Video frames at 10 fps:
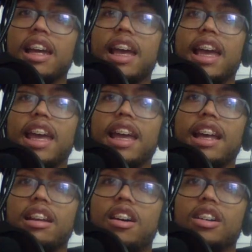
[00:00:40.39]

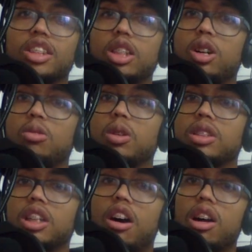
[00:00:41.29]
And also we'll
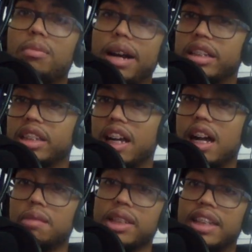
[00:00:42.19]
talk about the
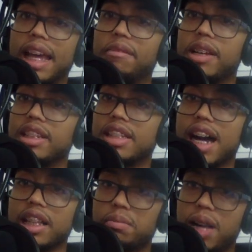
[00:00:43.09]
Connor Mcdavid and
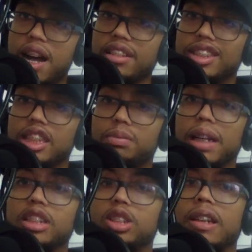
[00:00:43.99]
Tyler Myers
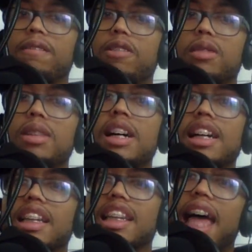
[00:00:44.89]
suspension from
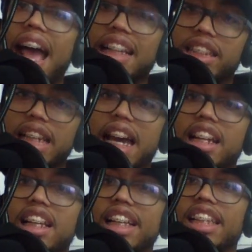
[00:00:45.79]
last
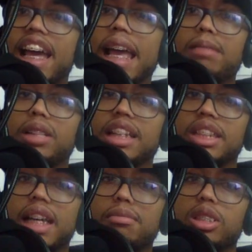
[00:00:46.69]
Saturday's game
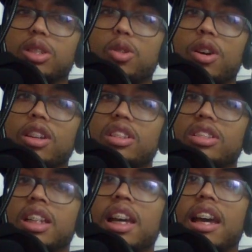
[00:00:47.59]
against the Edmonton
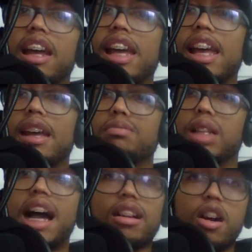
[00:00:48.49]
Oilers. And
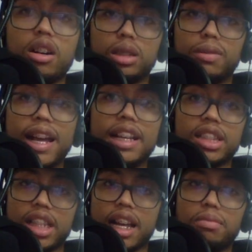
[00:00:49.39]
Blackhawks
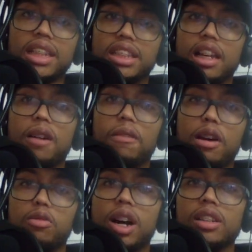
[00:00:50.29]
fans like myself
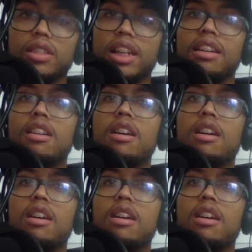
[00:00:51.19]
are wondering,